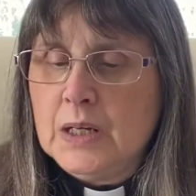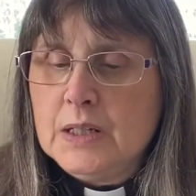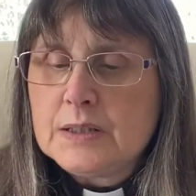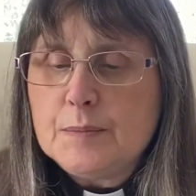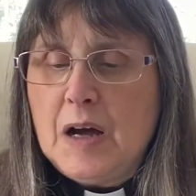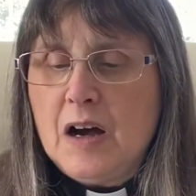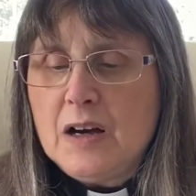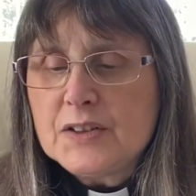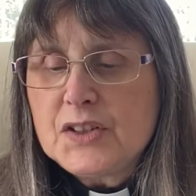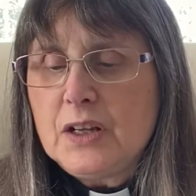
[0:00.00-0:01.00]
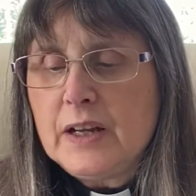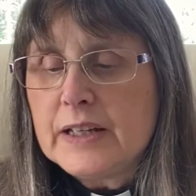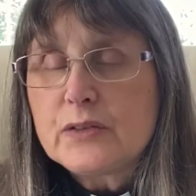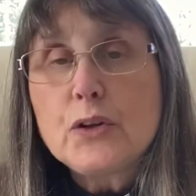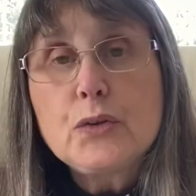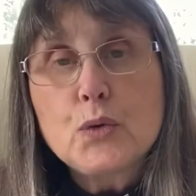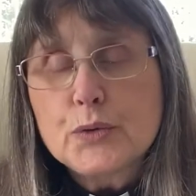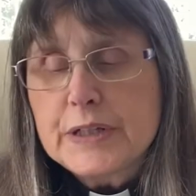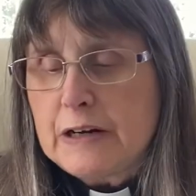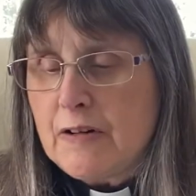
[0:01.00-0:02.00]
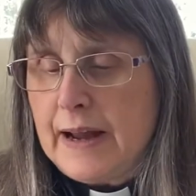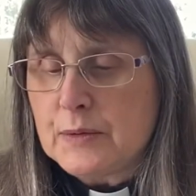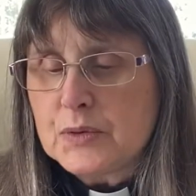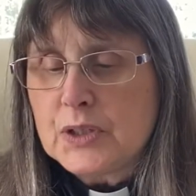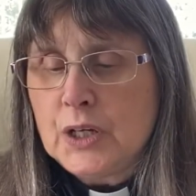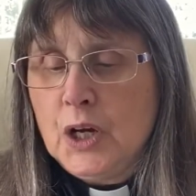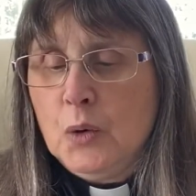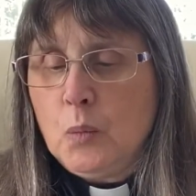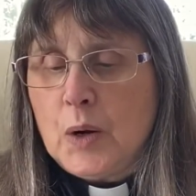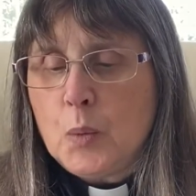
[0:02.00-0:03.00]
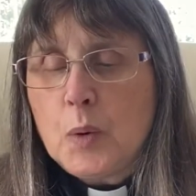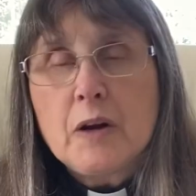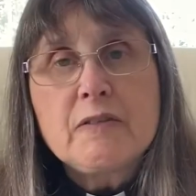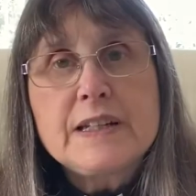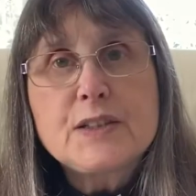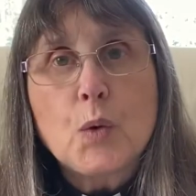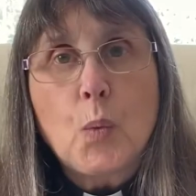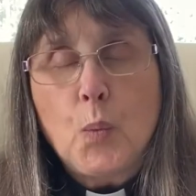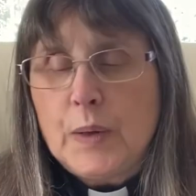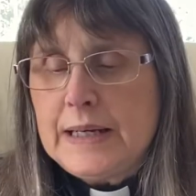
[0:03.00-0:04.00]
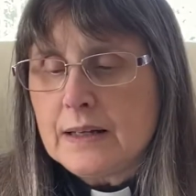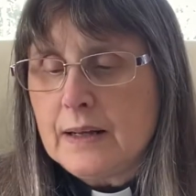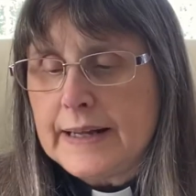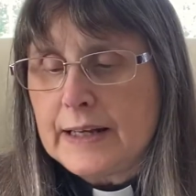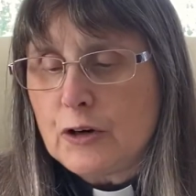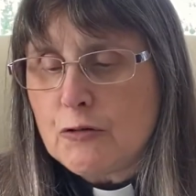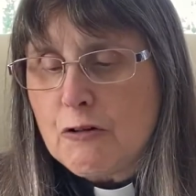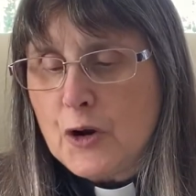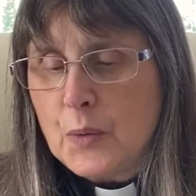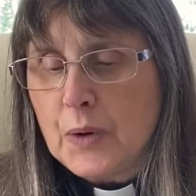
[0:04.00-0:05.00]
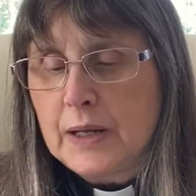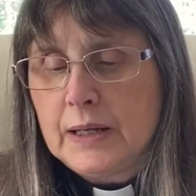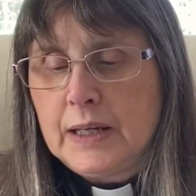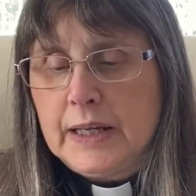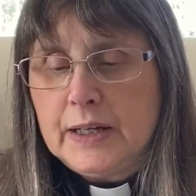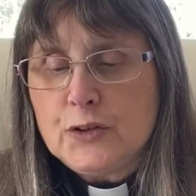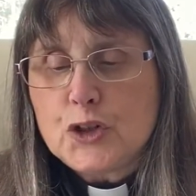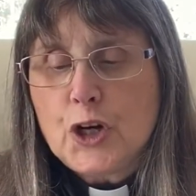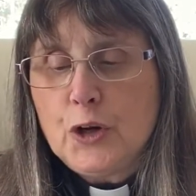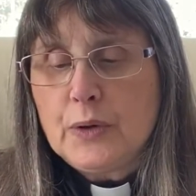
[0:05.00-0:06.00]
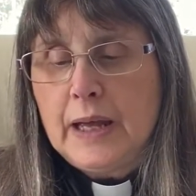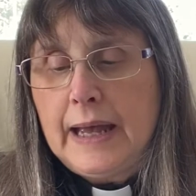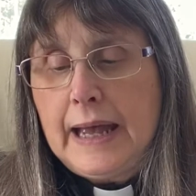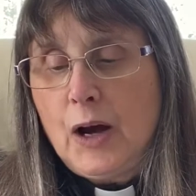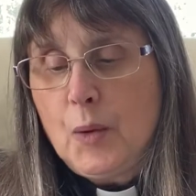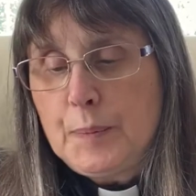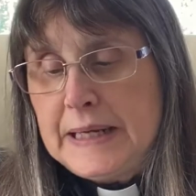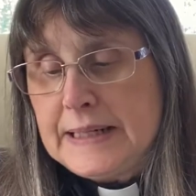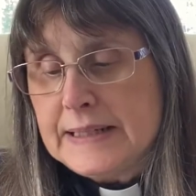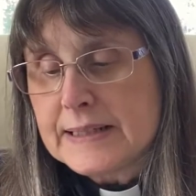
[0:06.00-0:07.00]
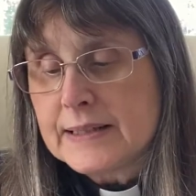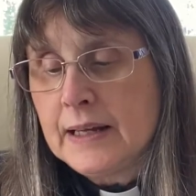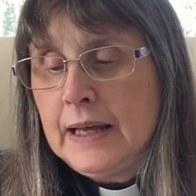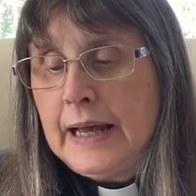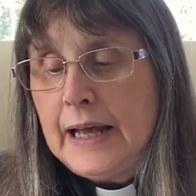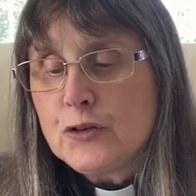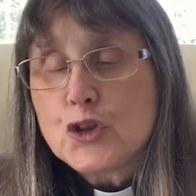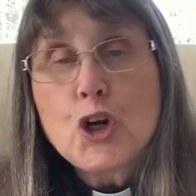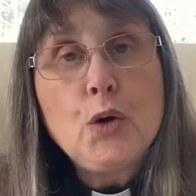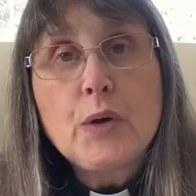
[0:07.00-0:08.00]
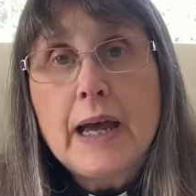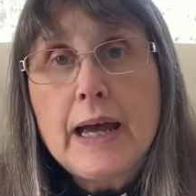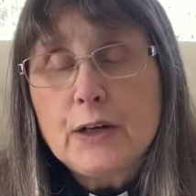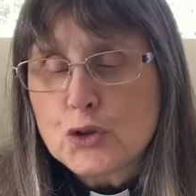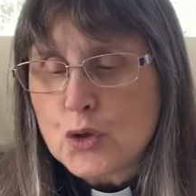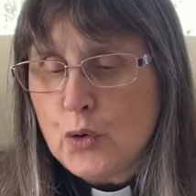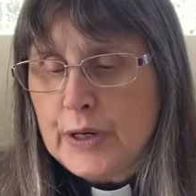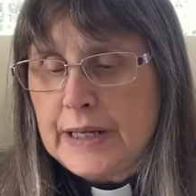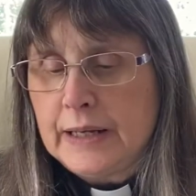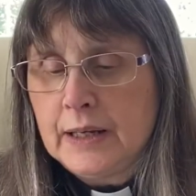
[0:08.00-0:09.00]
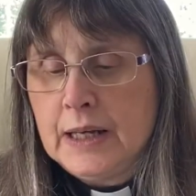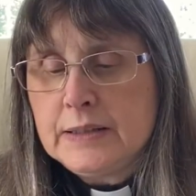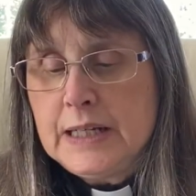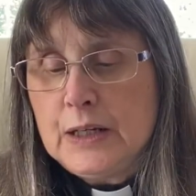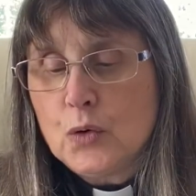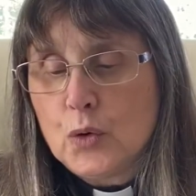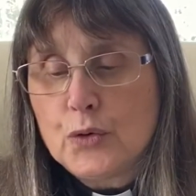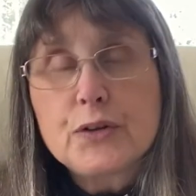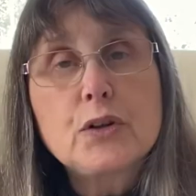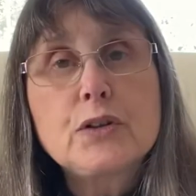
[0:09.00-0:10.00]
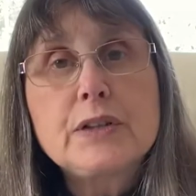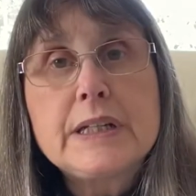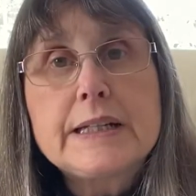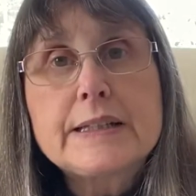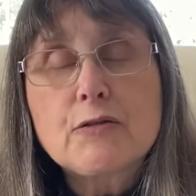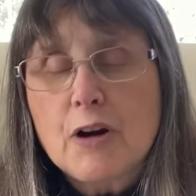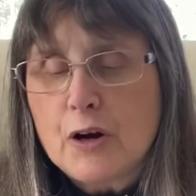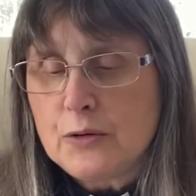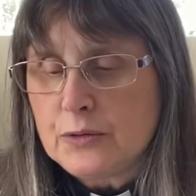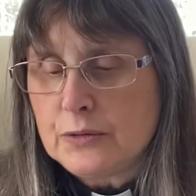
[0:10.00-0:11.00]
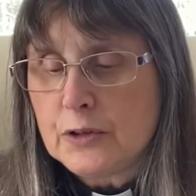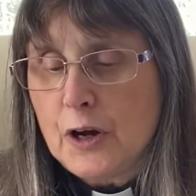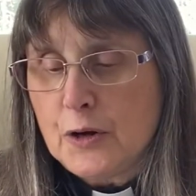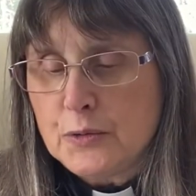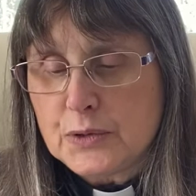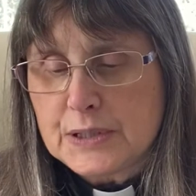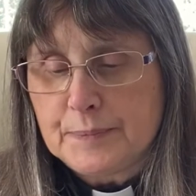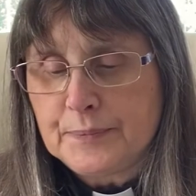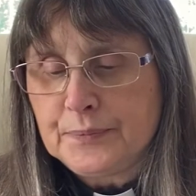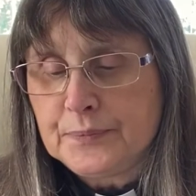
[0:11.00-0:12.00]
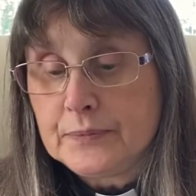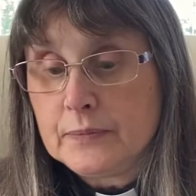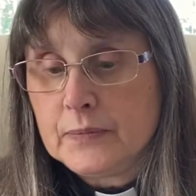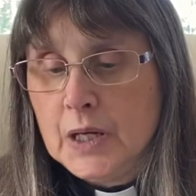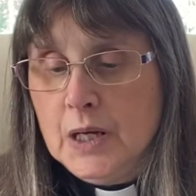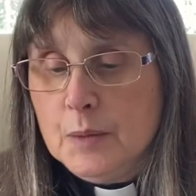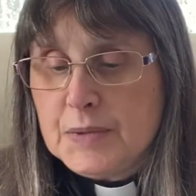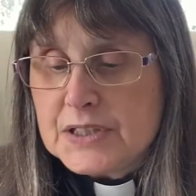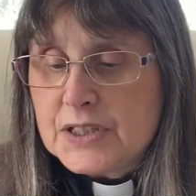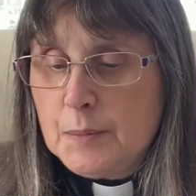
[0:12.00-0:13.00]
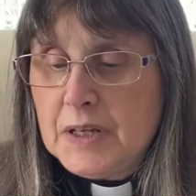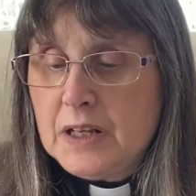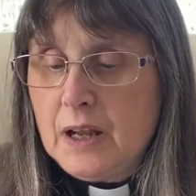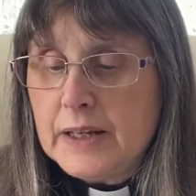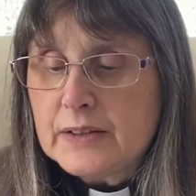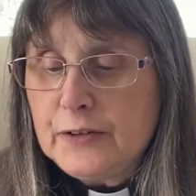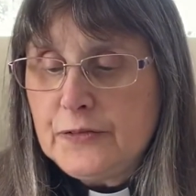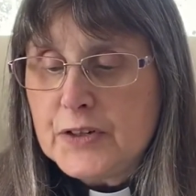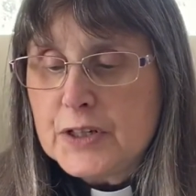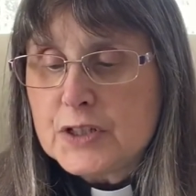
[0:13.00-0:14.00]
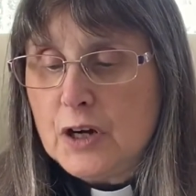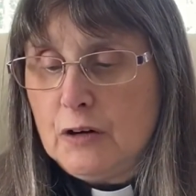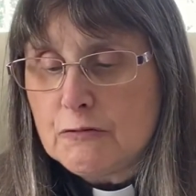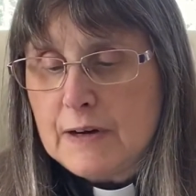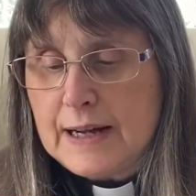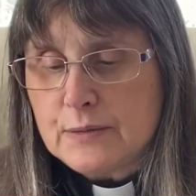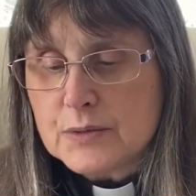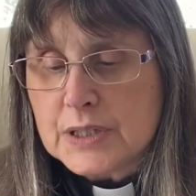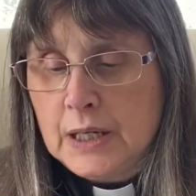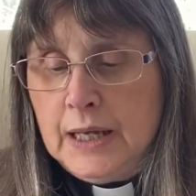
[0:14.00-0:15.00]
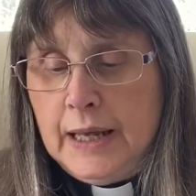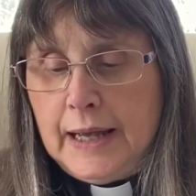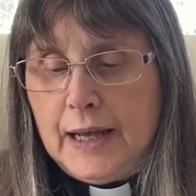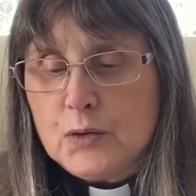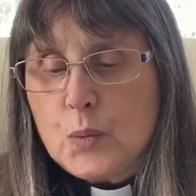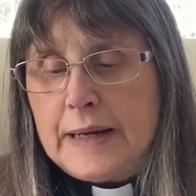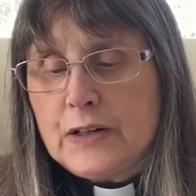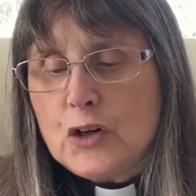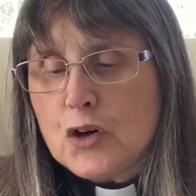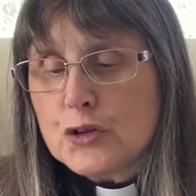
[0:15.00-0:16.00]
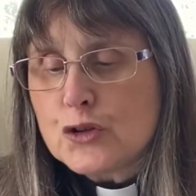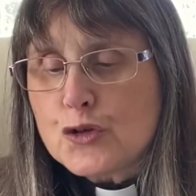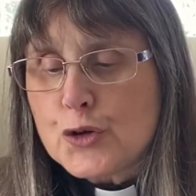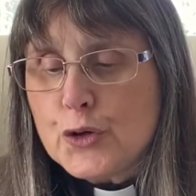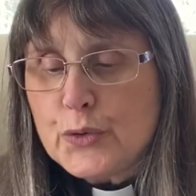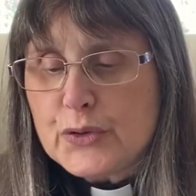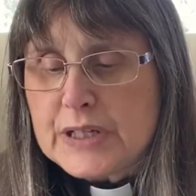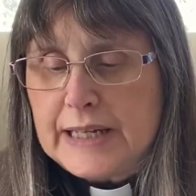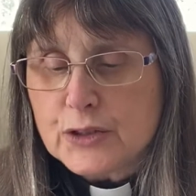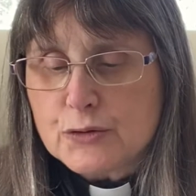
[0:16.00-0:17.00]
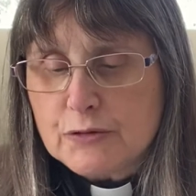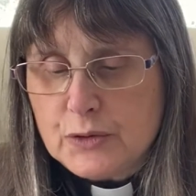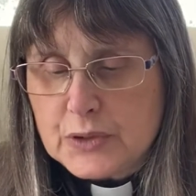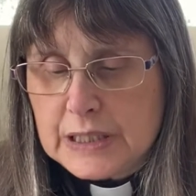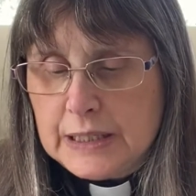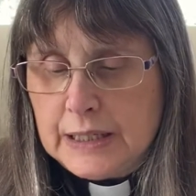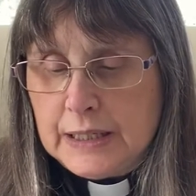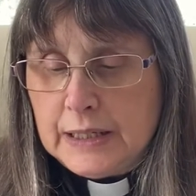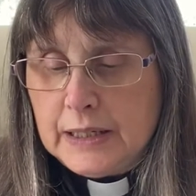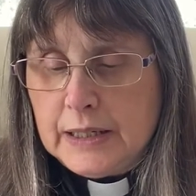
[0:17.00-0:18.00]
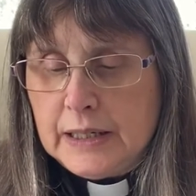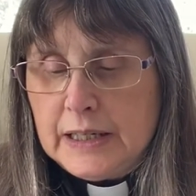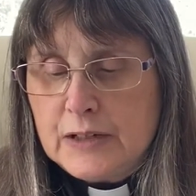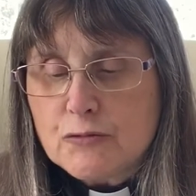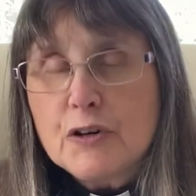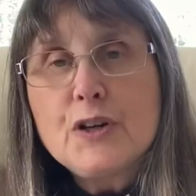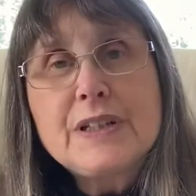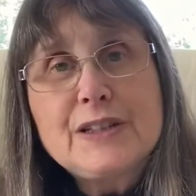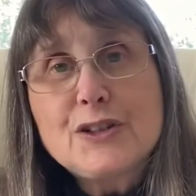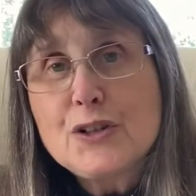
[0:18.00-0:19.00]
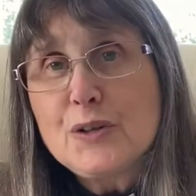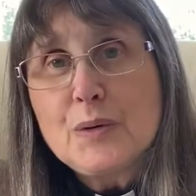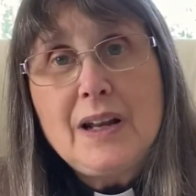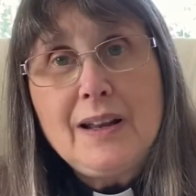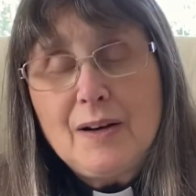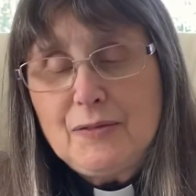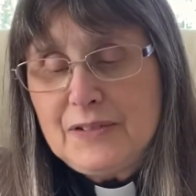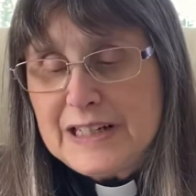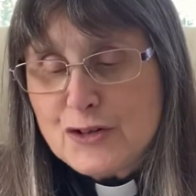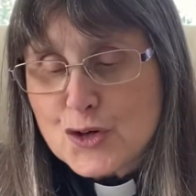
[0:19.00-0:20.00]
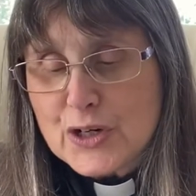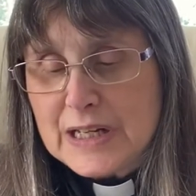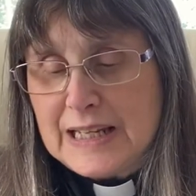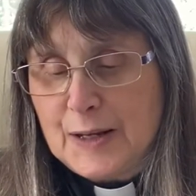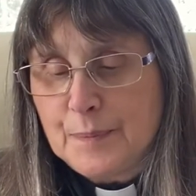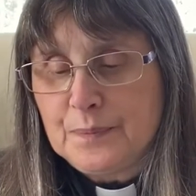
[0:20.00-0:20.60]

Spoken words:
Some hearts are like the thorny ground where worries weed-like grow and choke our peace and choke our joy till all the goodness goes. But some are like the fertile ground, and when God's truth takes root, it grows into a lovely tree,